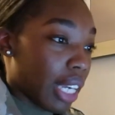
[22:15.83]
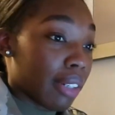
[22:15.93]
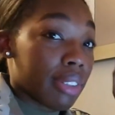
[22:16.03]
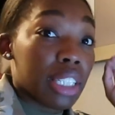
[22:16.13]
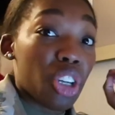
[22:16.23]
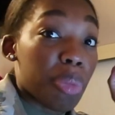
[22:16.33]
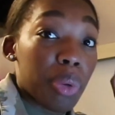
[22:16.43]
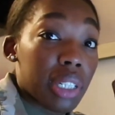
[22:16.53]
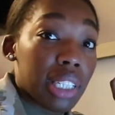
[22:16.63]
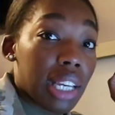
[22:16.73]
I really don't be
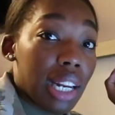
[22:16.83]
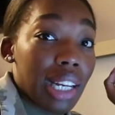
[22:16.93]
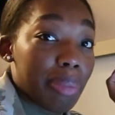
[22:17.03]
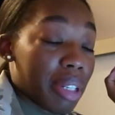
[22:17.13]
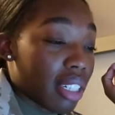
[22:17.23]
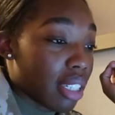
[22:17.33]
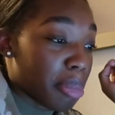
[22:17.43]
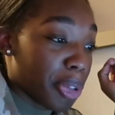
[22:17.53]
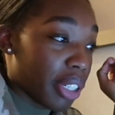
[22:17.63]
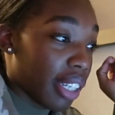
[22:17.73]
wanting to get out of bed in the
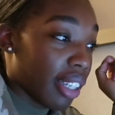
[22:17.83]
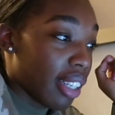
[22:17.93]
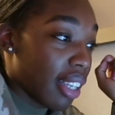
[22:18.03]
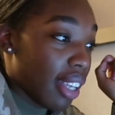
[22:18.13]
morning.